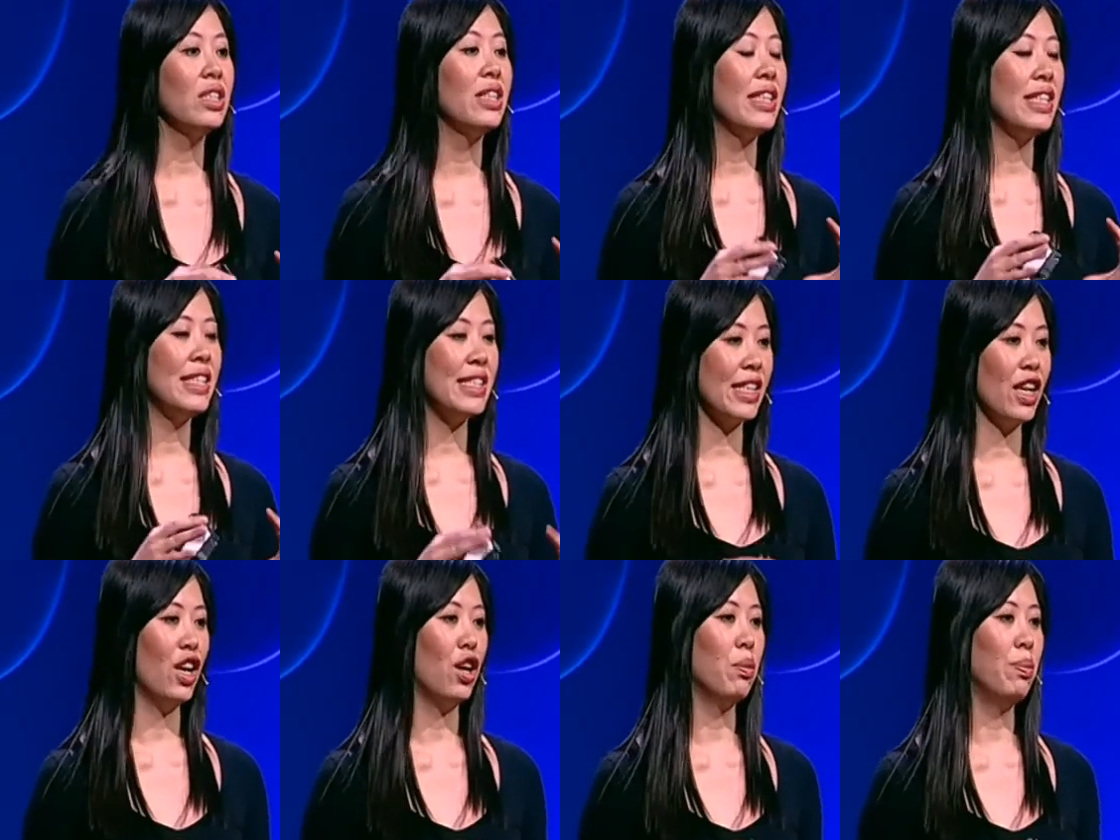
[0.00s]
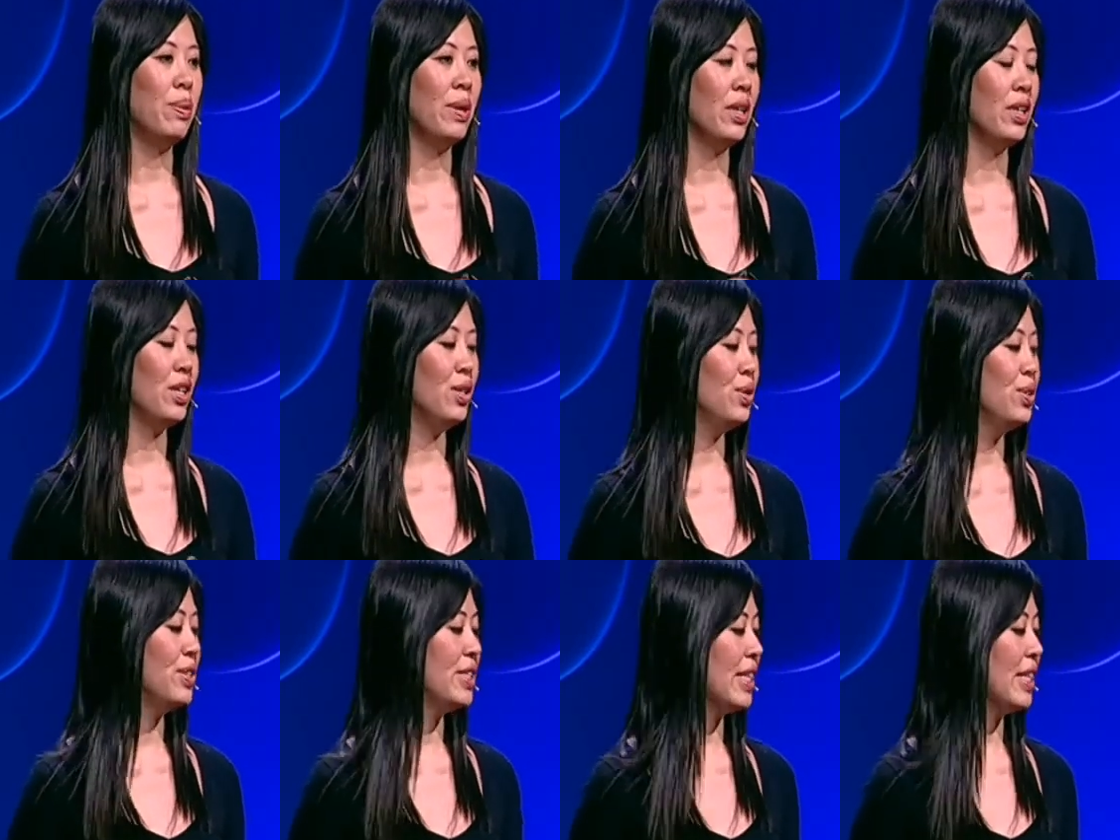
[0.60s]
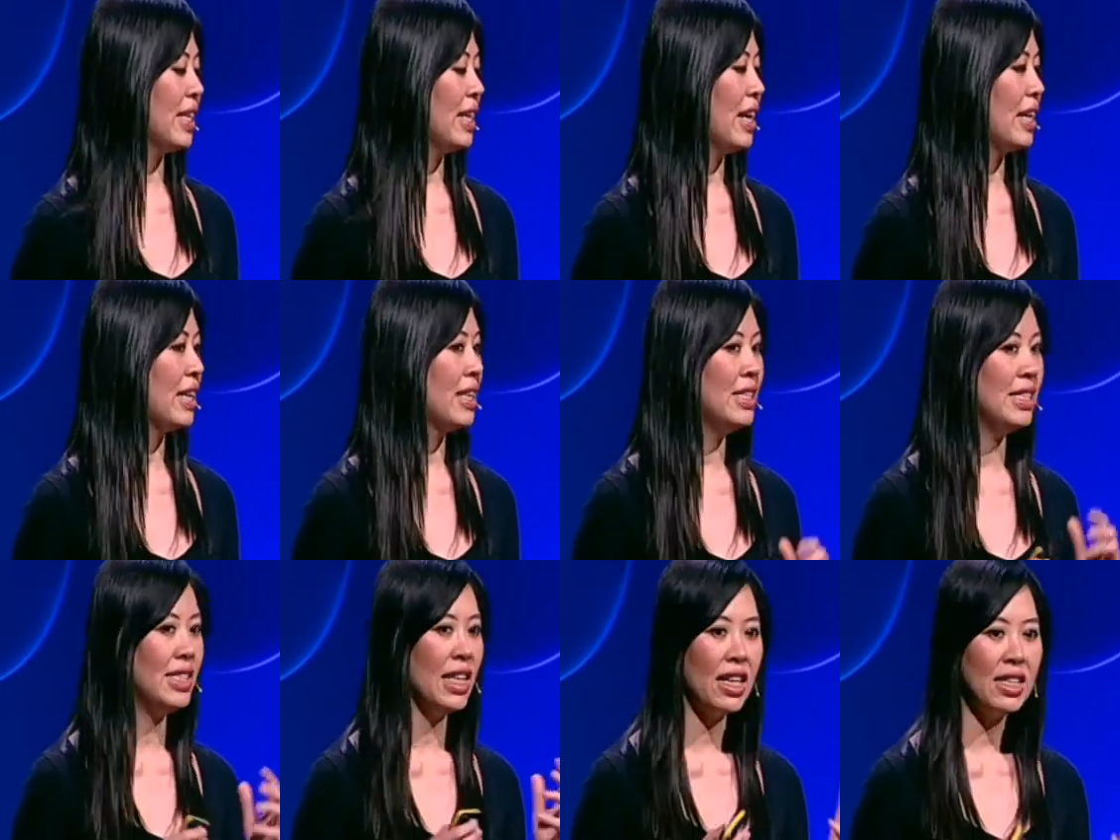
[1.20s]
onto the scalp using
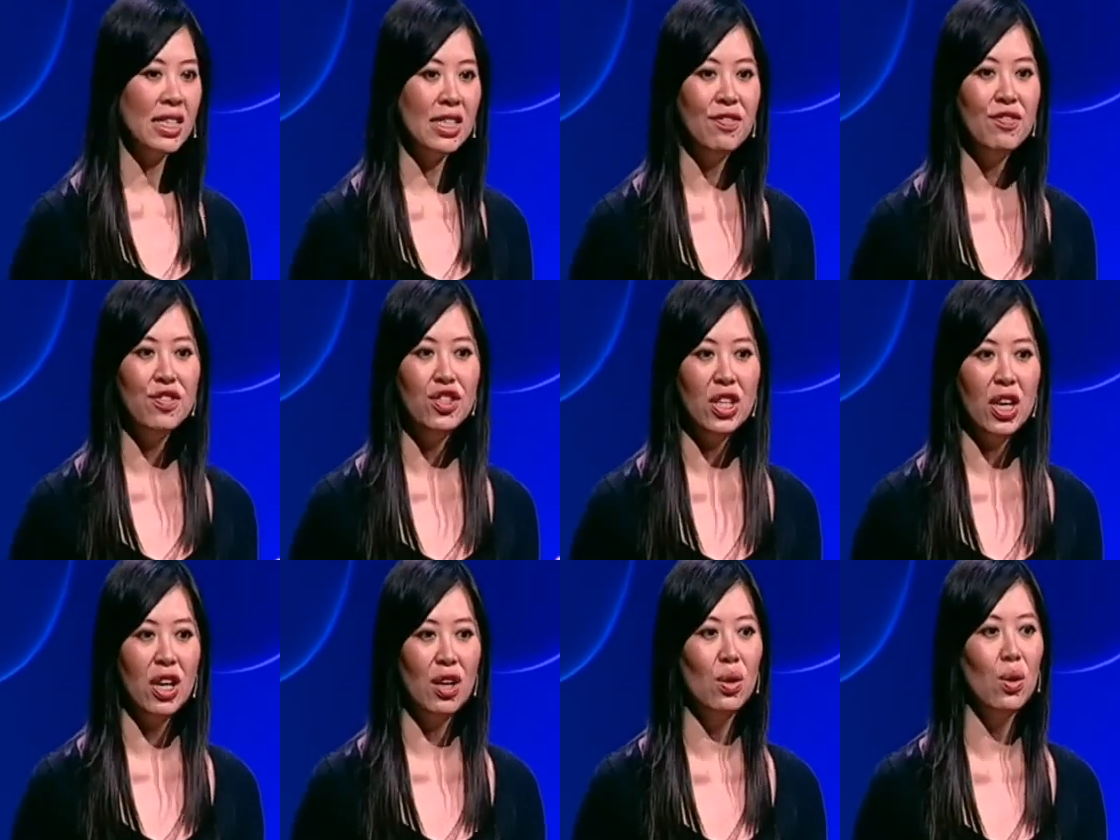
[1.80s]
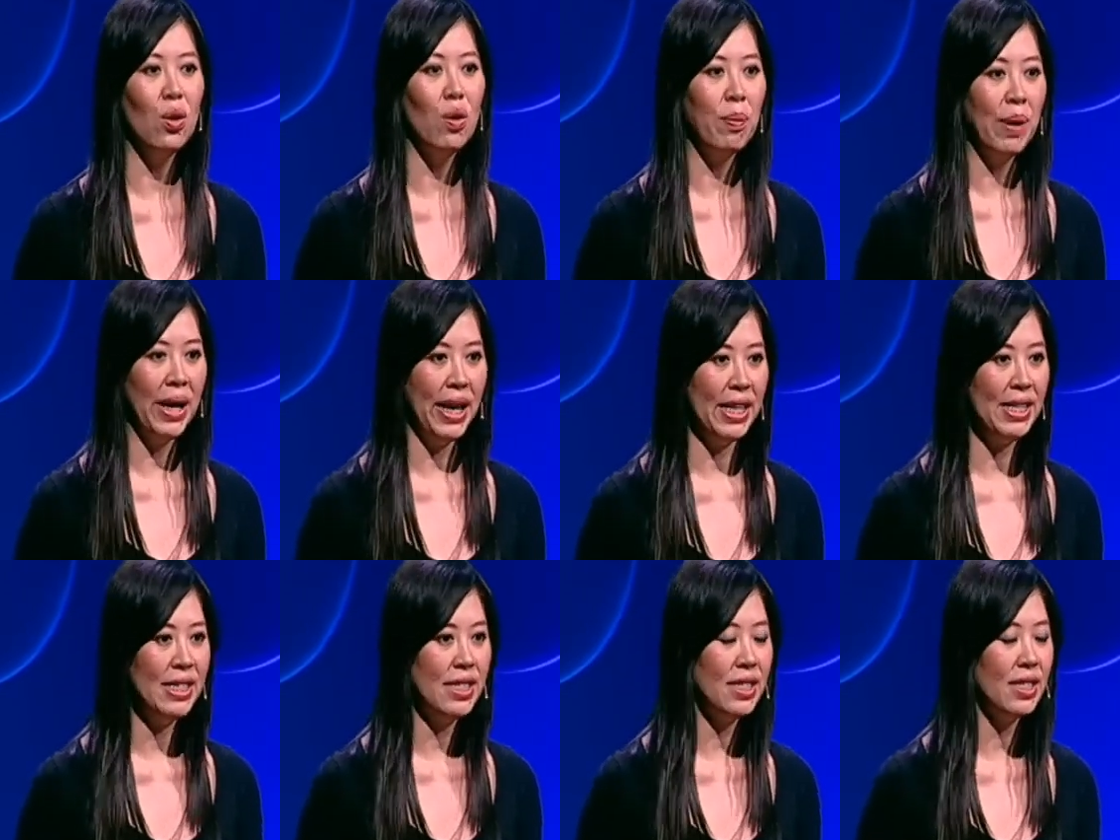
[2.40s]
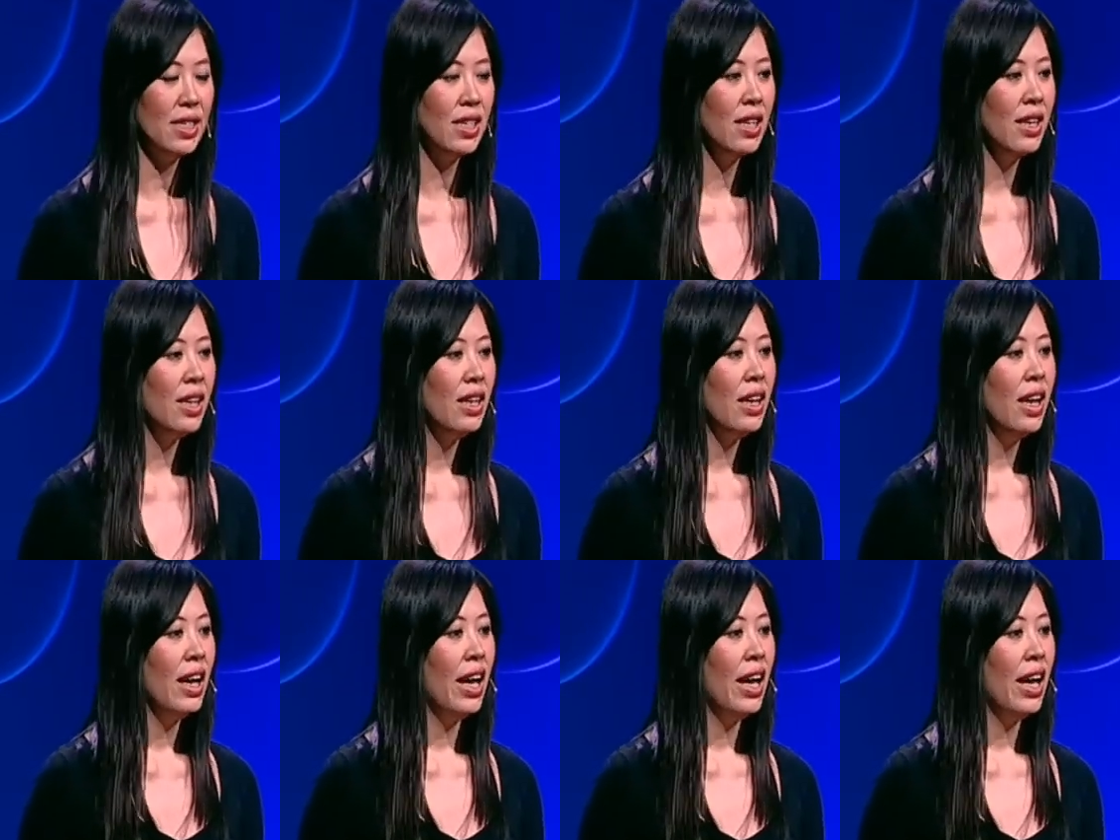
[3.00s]
a conductive gel or paste,